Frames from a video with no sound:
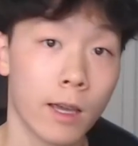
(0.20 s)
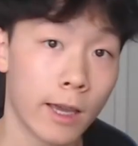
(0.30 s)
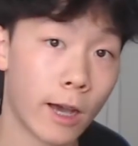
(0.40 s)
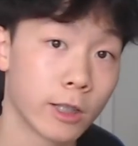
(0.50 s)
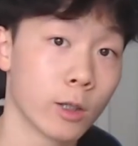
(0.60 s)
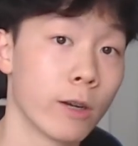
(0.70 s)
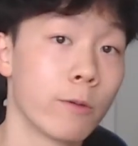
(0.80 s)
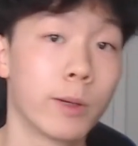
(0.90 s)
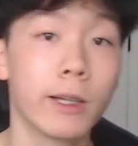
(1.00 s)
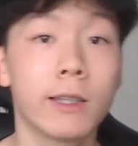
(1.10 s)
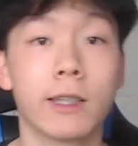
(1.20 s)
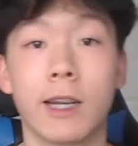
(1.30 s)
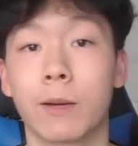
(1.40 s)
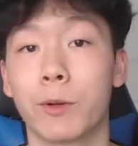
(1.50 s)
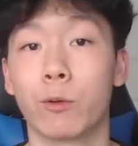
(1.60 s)
Hey, how's it going, everybody? Today
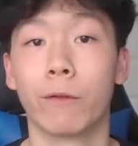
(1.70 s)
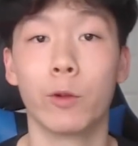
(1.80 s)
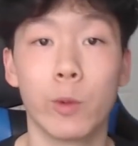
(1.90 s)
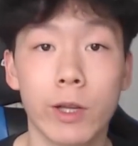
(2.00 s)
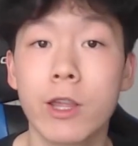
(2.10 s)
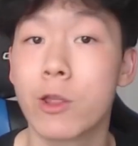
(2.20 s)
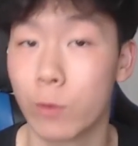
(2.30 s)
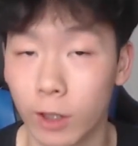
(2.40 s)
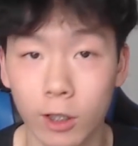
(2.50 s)
I'm going to be reviewing Thriller